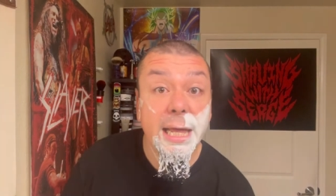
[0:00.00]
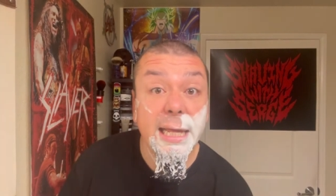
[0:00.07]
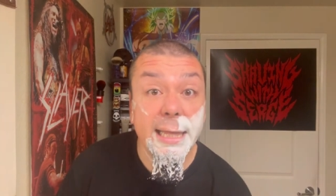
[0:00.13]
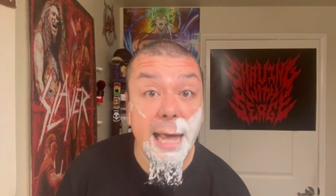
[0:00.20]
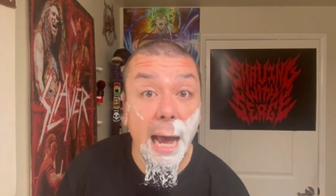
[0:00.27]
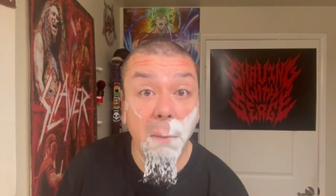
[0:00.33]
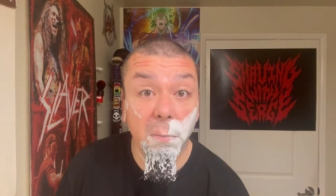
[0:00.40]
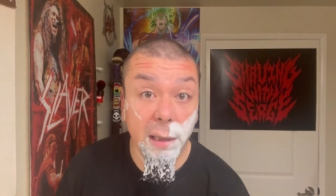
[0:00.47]

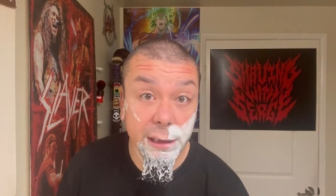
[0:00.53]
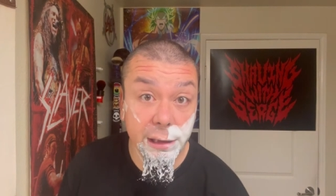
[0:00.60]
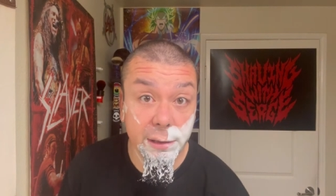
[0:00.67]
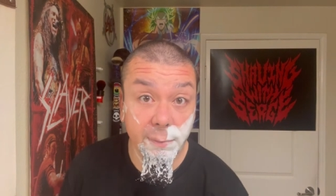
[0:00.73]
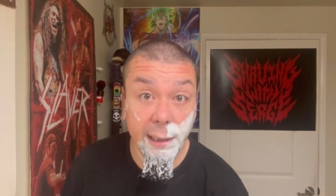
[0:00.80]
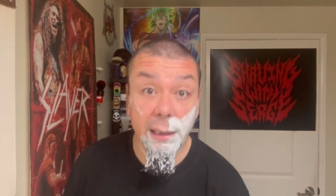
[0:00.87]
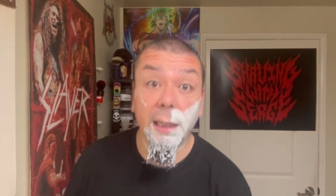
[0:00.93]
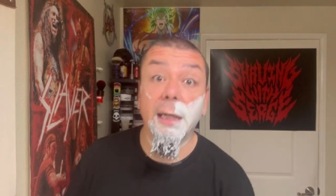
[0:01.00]
that much in
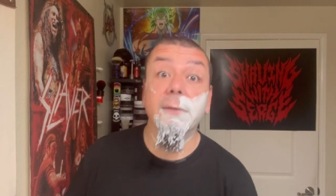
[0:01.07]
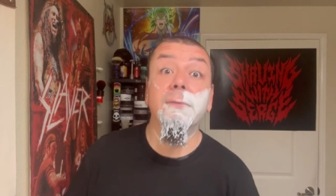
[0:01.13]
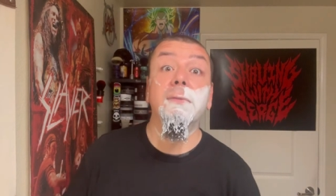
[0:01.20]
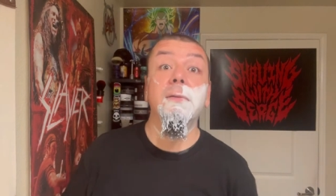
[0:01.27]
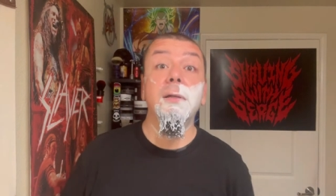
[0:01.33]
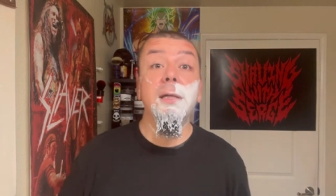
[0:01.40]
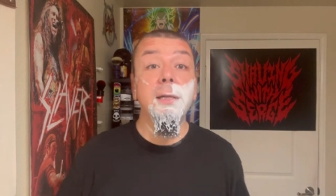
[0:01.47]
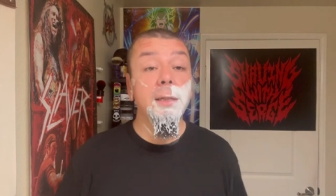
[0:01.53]
my
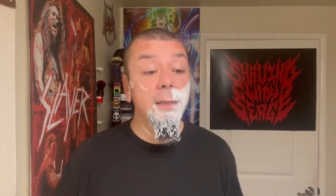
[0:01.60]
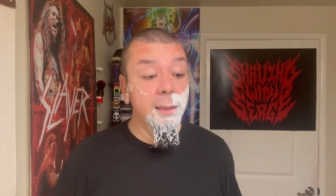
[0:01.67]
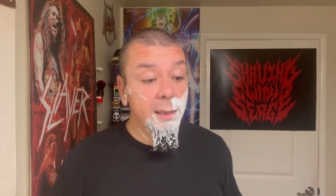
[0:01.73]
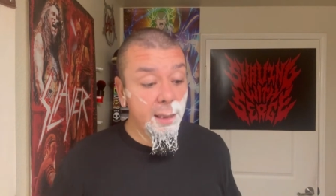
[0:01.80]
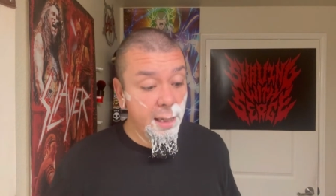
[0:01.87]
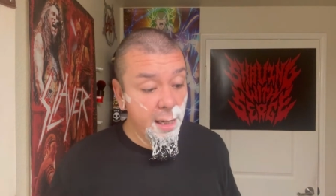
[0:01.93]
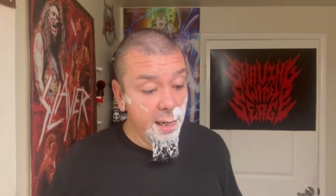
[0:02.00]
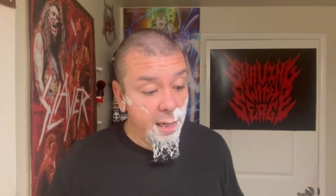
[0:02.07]
life.
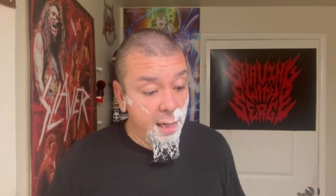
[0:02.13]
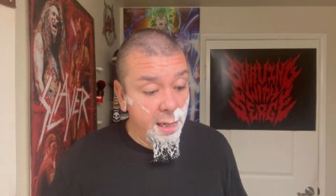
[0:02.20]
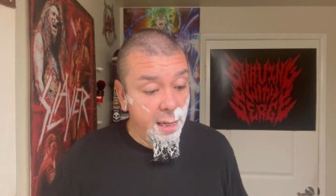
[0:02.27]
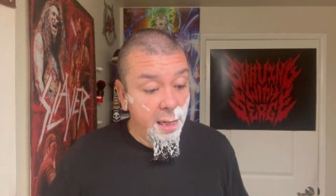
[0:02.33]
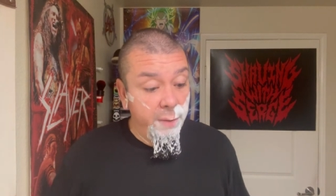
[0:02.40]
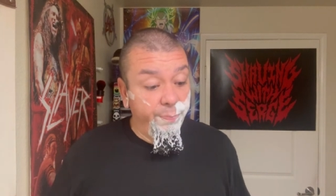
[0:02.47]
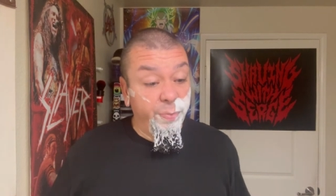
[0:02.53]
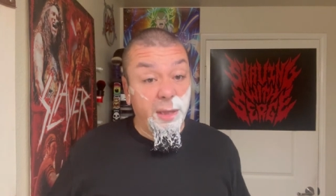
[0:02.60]

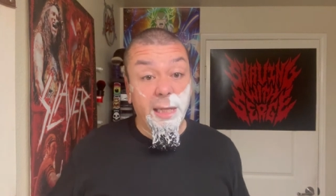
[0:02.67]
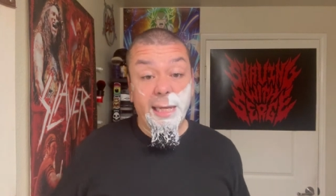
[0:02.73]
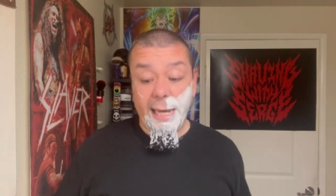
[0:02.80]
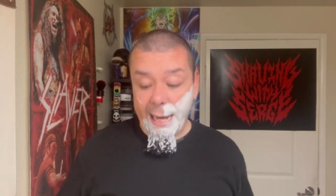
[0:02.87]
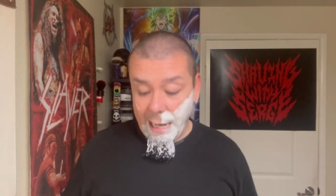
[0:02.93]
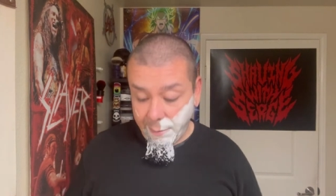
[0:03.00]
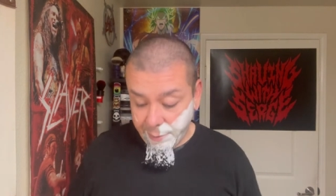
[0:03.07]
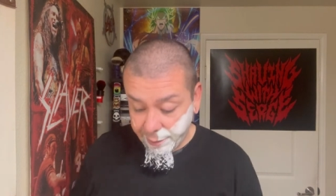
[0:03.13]
The
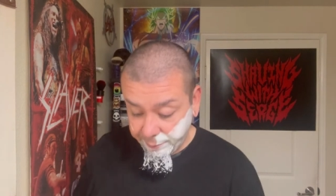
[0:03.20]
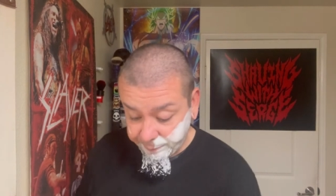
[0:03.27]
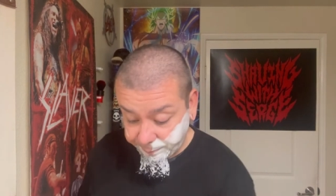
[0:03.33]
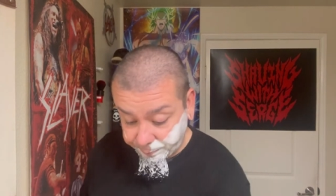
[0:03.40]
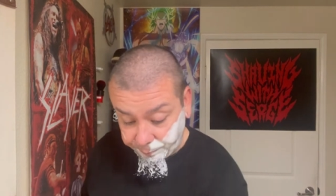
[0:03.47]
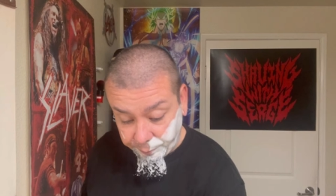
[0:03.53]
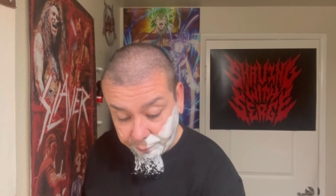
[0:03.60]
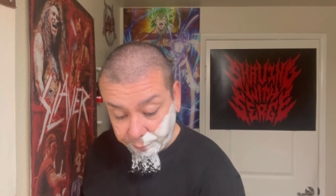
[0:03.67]
cabin
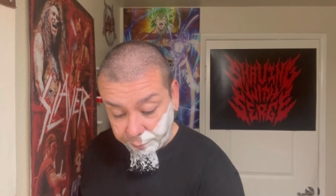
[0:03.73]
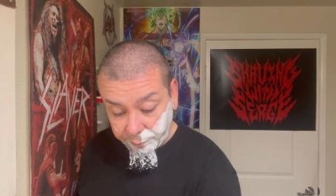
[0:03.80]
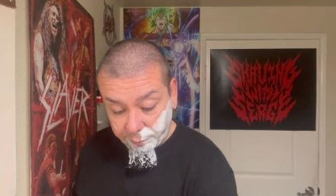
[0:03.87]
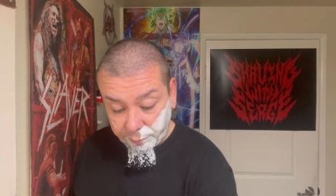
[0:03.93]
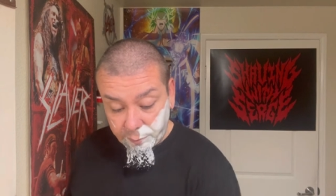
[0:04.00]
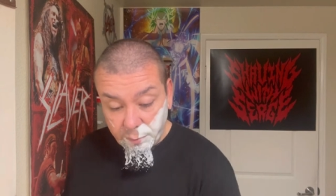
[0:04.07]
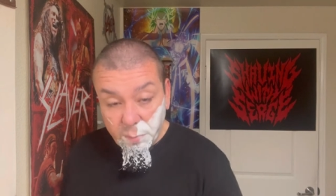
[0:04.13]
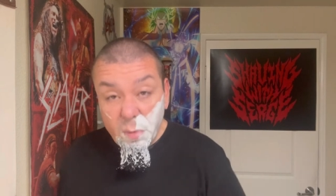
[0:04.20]

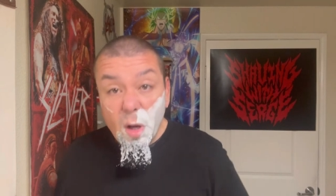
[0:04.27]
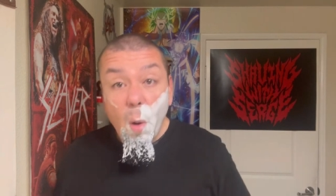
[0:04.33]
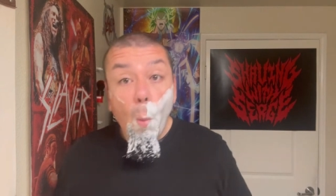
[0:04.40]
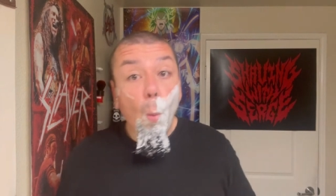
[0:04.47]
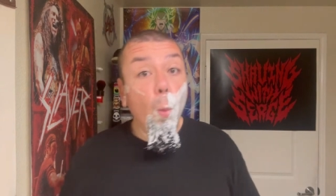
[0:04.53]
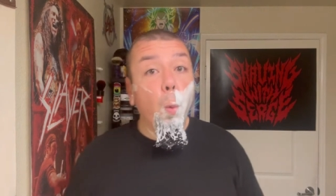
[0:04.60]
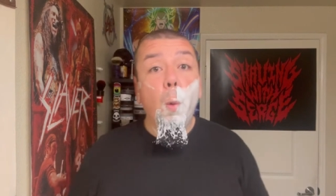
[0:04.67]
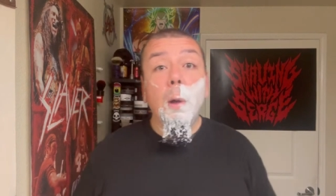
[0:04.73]

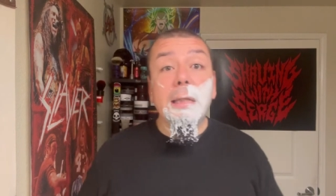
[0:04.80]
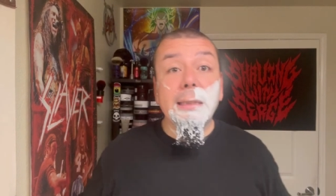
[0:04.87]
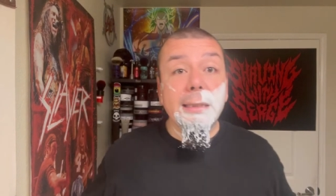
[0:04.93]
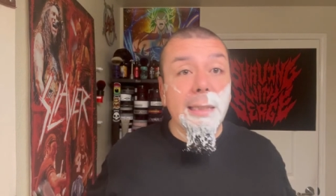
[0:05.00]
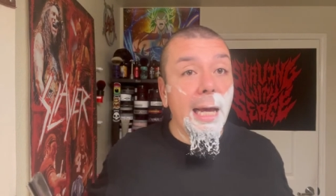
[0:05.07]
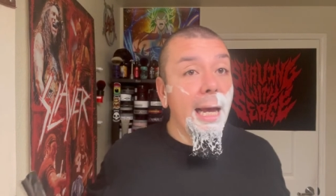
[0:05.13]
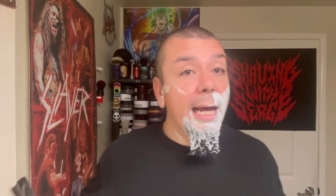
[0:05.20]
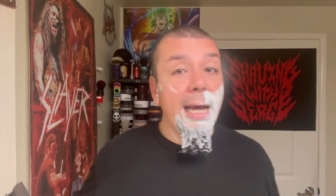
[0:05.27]

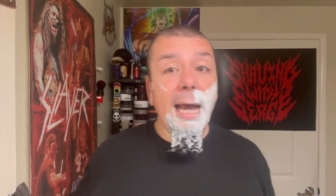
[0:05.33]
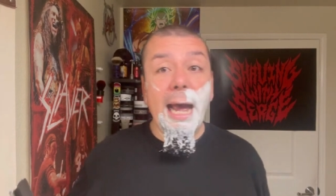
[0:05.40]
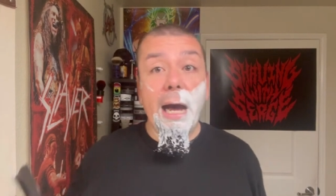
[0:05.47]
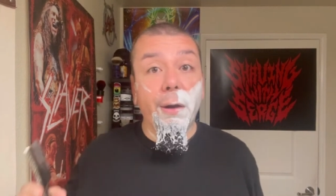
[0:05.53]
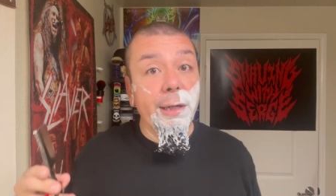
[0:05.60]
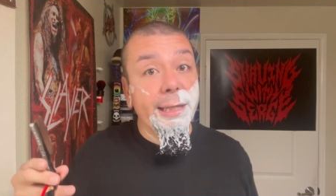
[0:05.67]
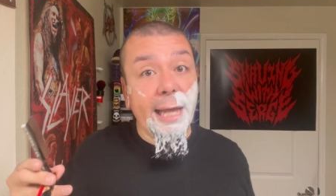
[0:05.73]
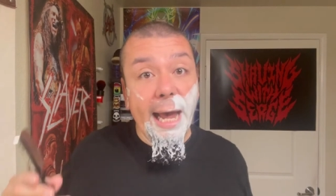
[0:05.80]
was
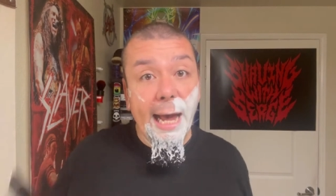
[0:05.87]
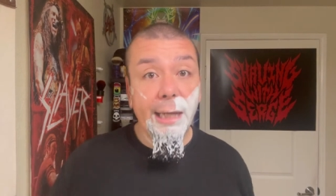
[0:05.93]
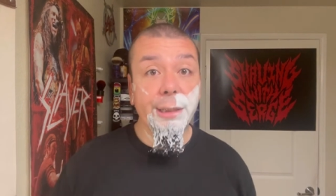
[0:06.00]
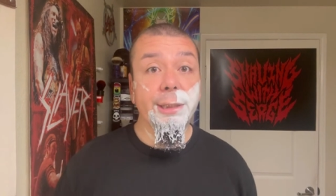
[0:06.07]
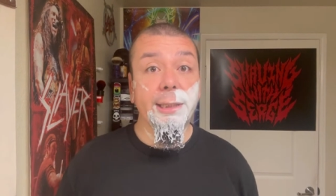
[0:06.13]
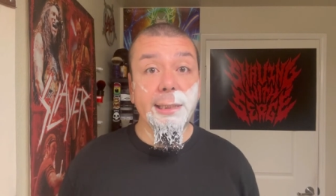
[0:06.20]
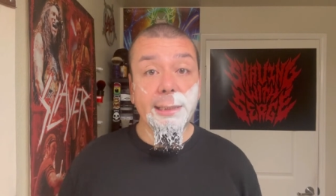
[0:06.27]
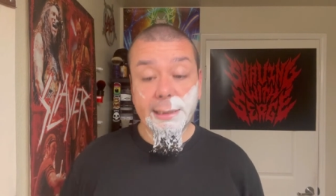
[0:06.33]
out in the
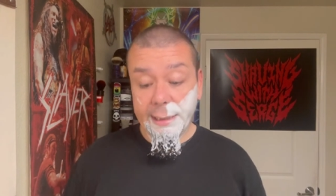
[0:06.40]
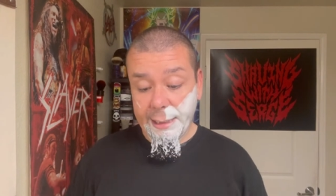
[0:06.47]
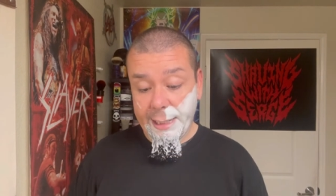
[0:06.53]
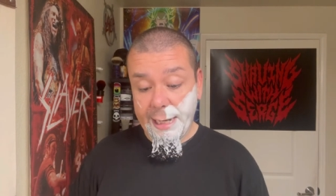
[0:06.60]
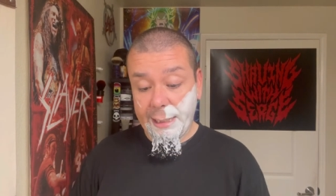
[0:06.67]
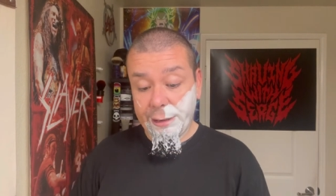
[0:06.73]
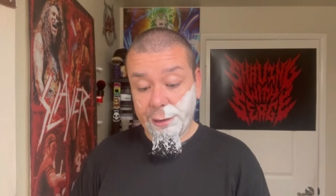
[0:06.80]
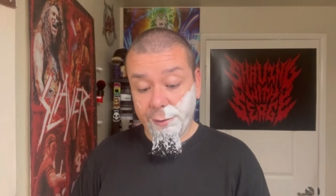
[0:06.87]
Angeles
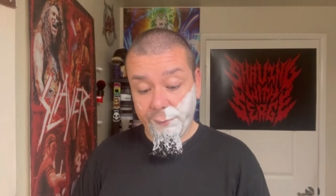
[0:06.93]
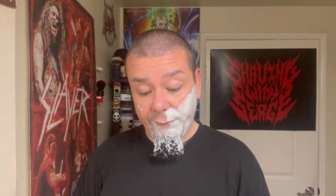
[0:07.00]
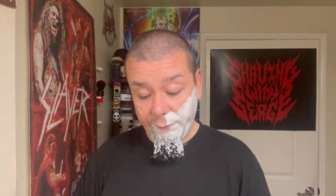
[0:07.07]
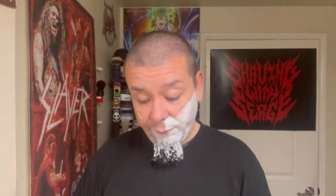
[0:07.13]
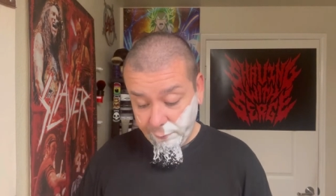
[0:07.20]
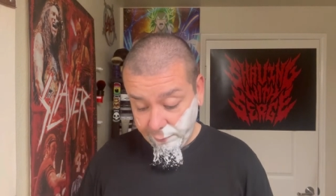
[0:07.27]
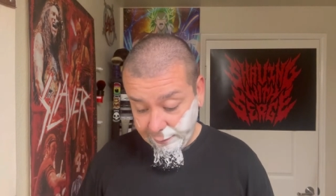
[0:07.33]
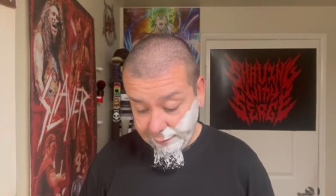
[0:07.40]
National
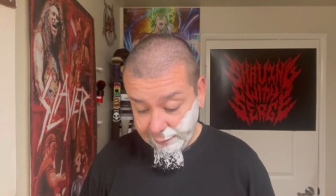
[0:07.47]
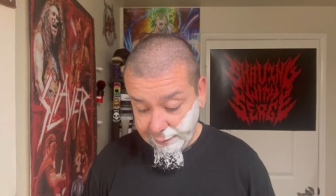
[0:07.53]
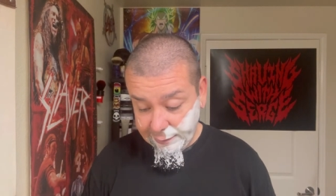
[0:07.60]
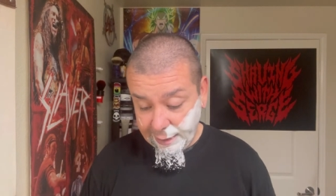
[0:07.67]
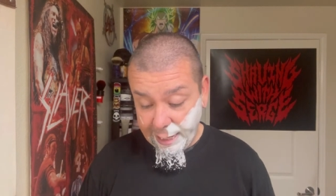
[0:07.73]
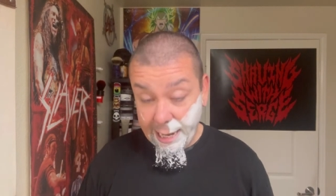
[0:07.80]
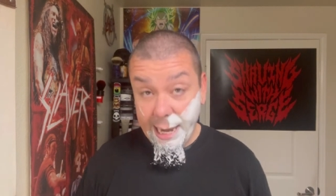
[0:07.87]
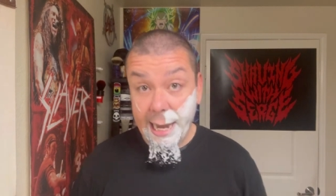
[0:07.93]
Forest
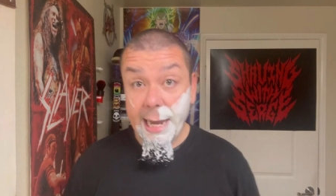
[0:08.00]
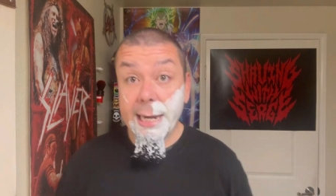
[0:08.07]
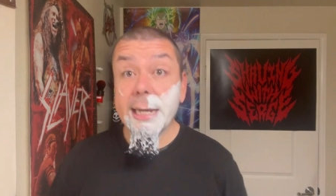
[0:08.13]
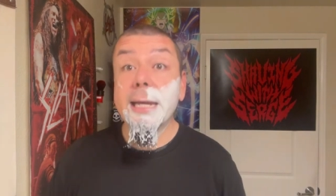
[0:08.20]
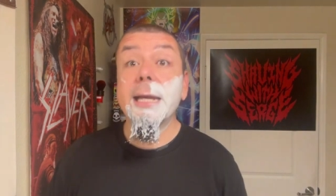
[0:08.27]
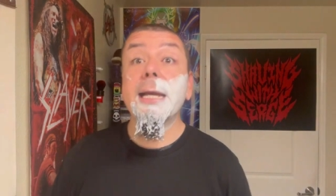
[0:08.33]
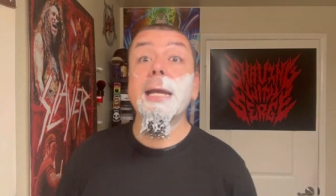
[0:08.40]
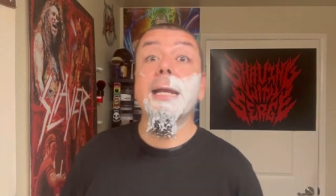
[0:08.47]
and
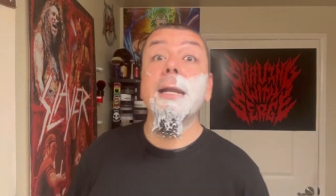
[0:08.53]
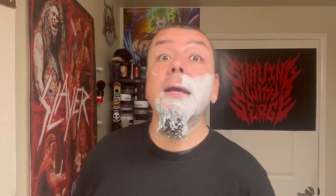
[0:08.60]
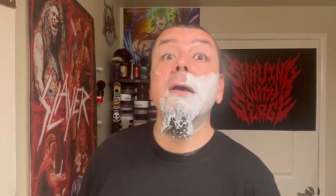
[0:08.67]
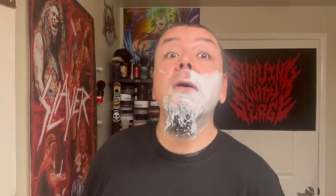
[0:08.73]
it